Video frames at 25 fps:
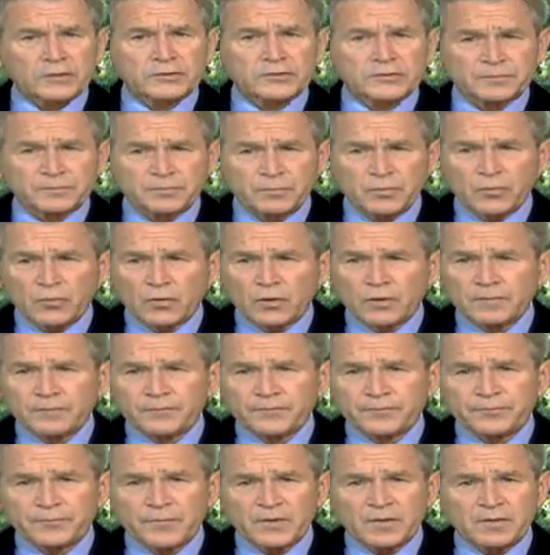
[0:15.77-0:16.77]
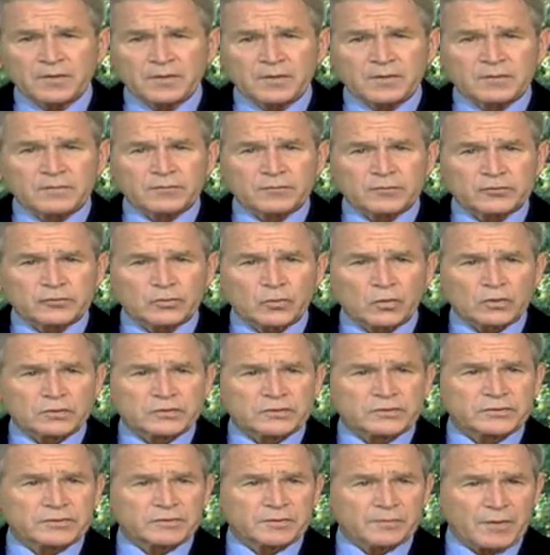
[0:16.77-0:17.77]
support for
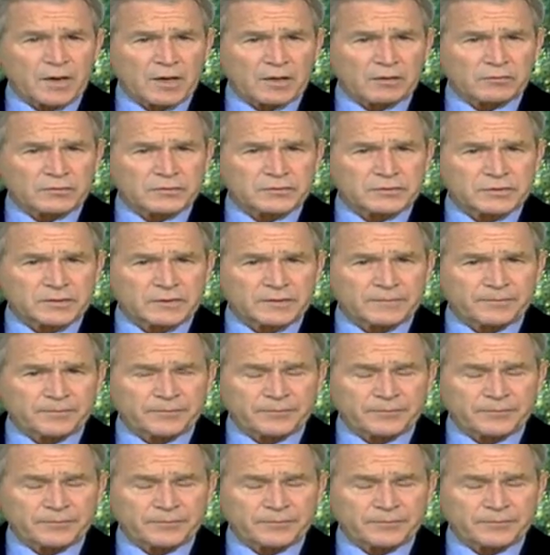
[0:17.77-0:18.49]
Georgia's democracy.